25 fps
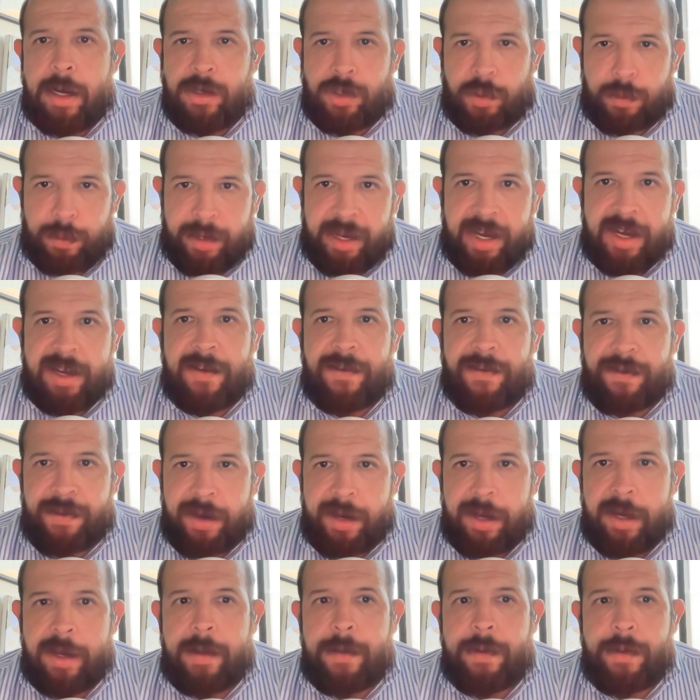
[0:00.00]
as you begin to
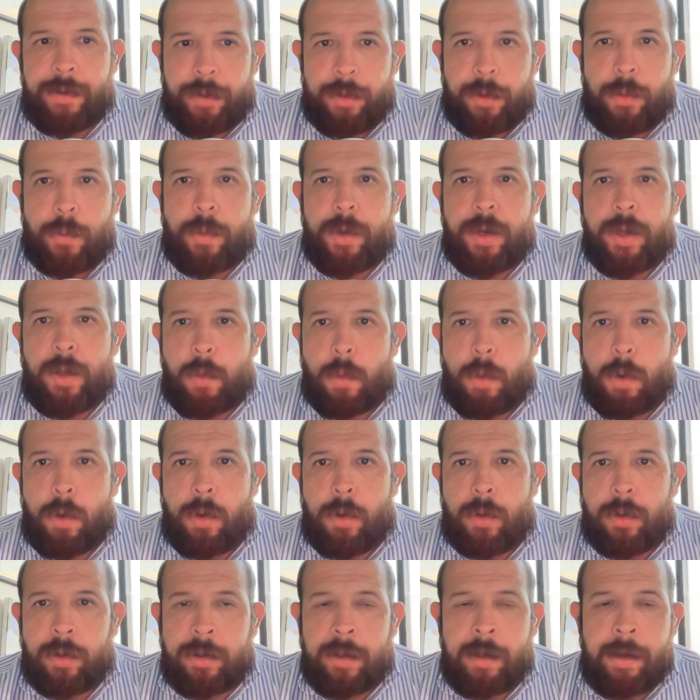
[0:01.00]
fit in the real
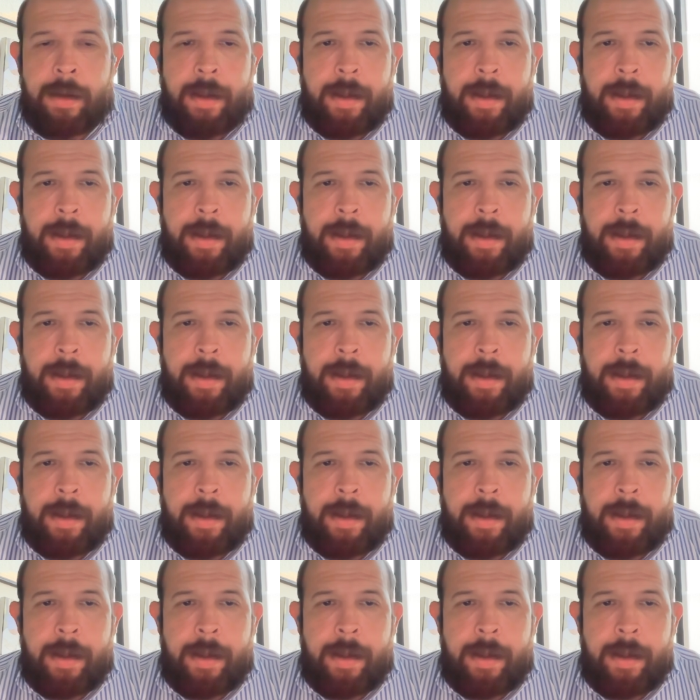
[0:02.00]
world